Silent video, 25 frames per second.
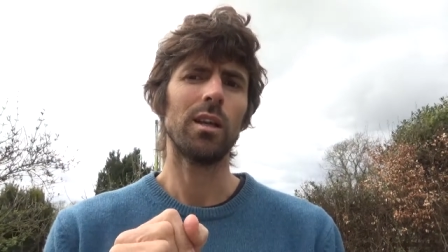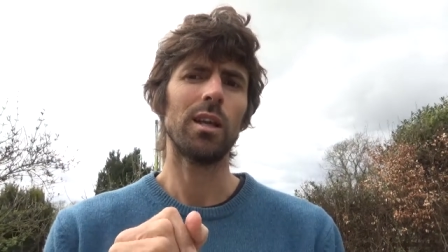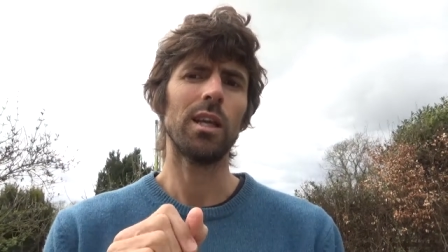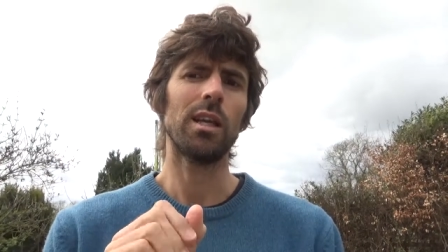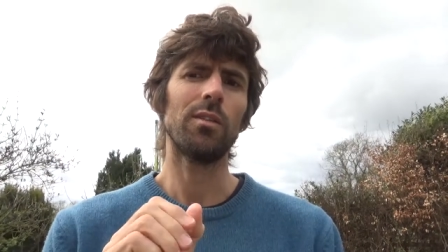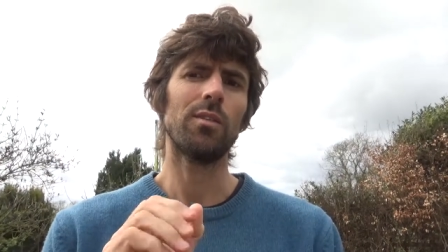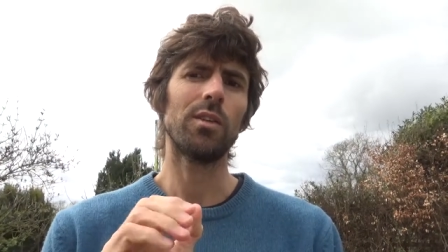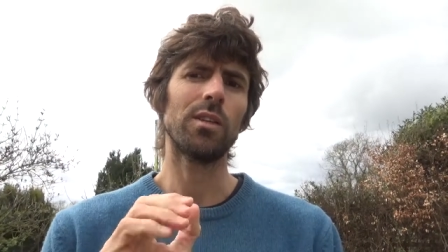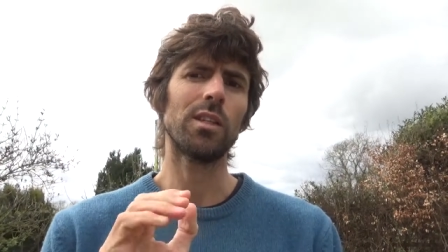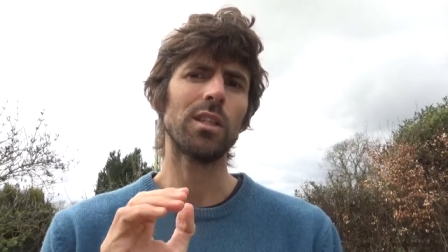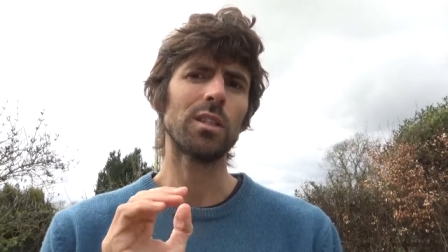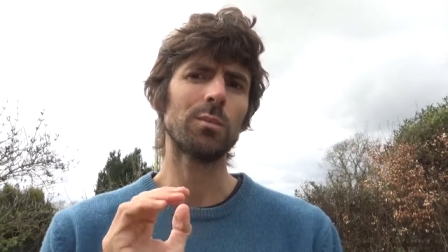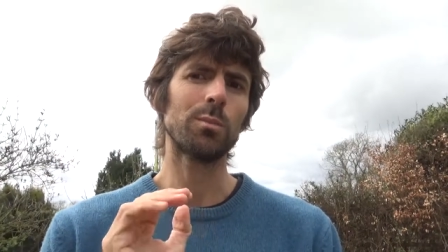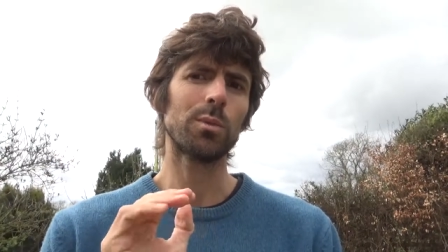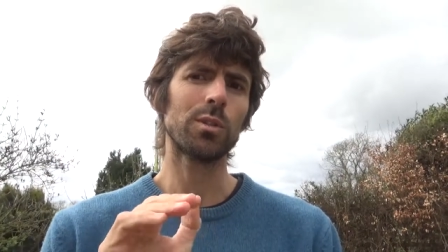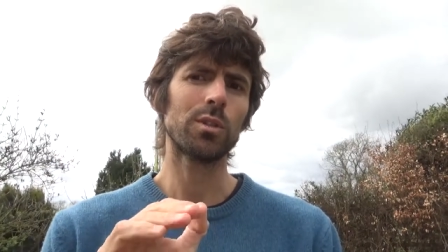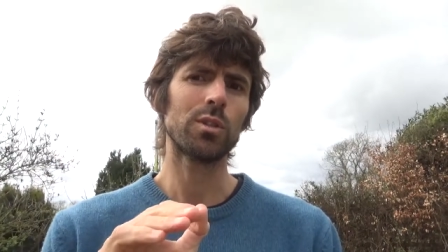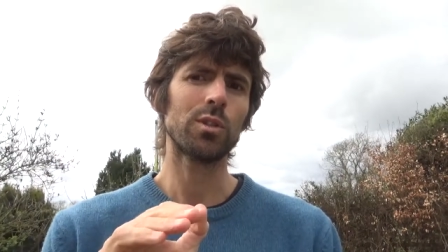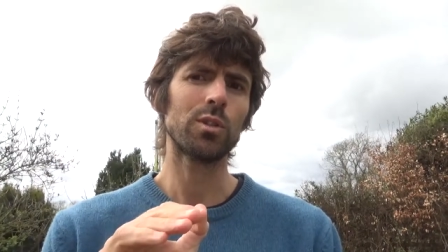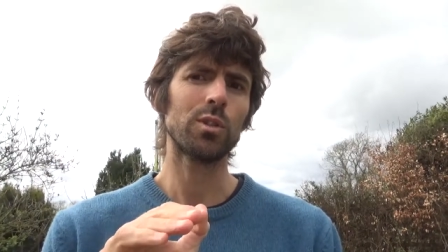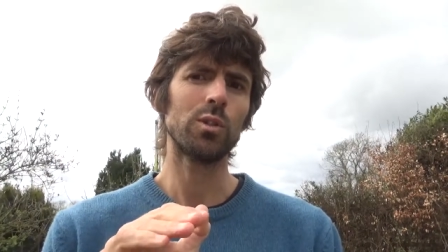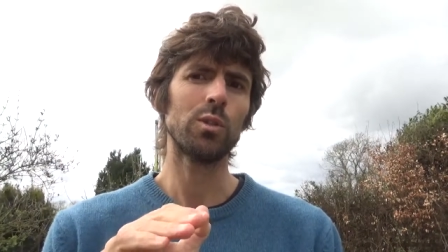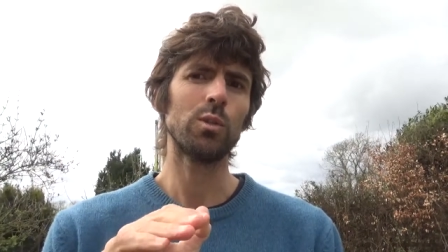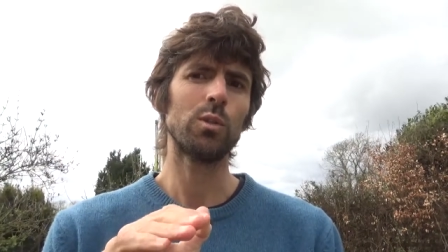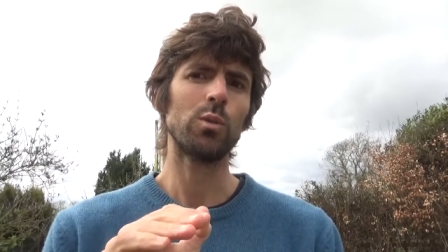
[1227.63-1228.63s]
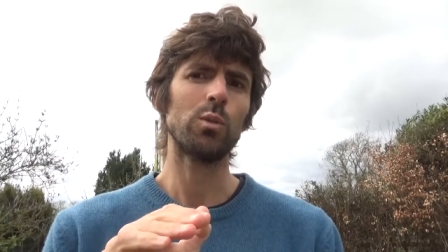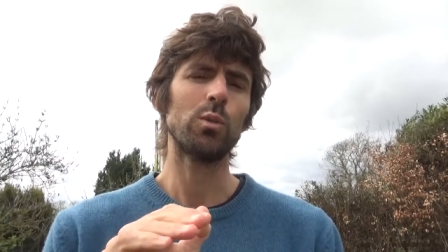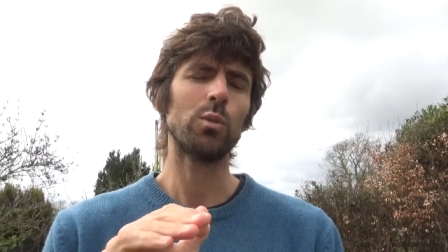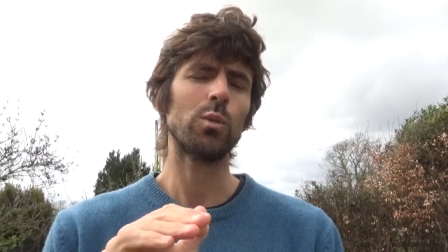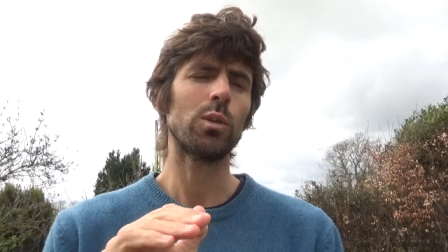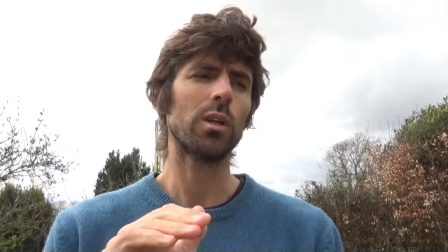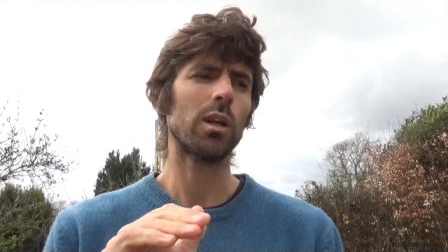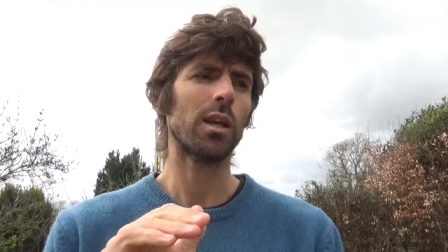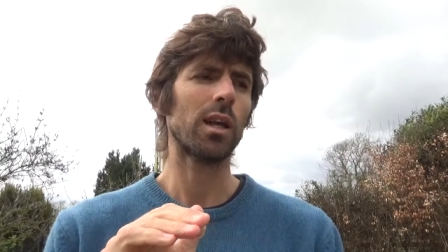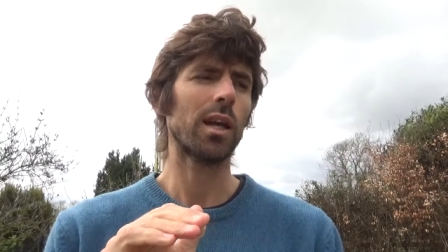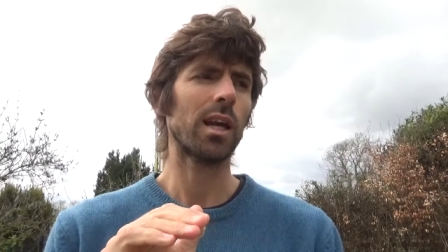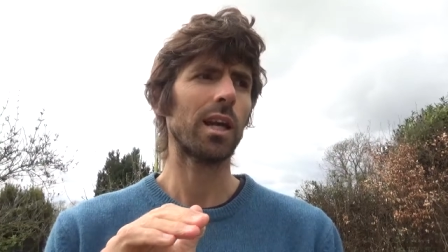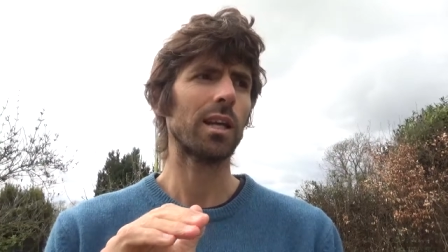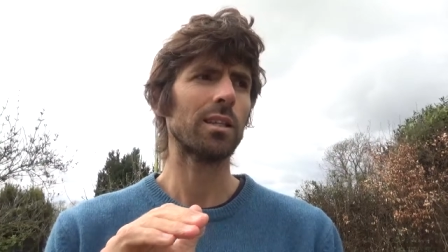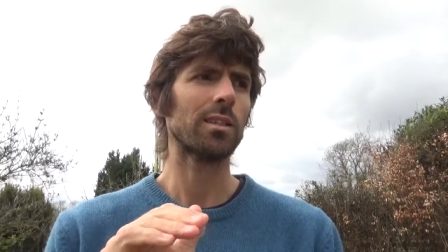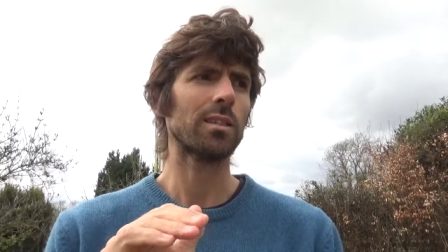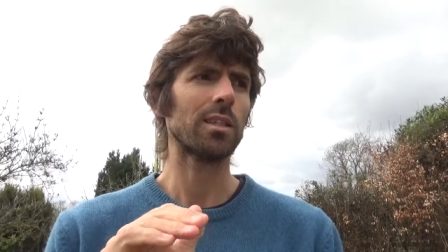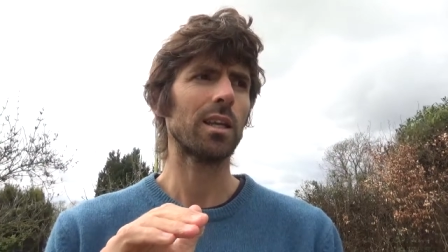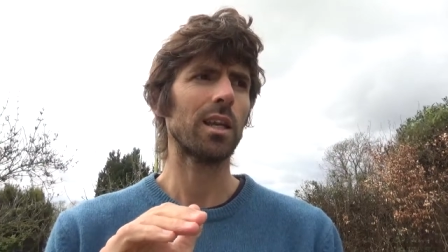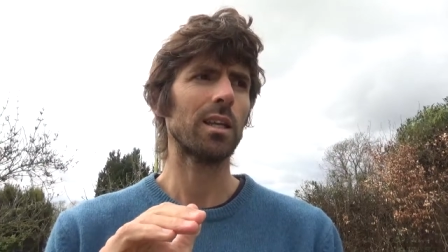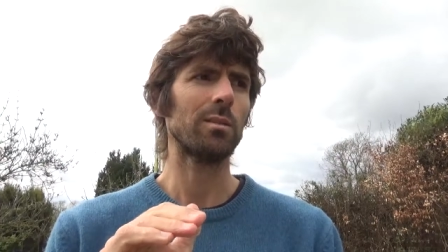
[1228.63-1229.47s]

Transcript: if it is pursued as a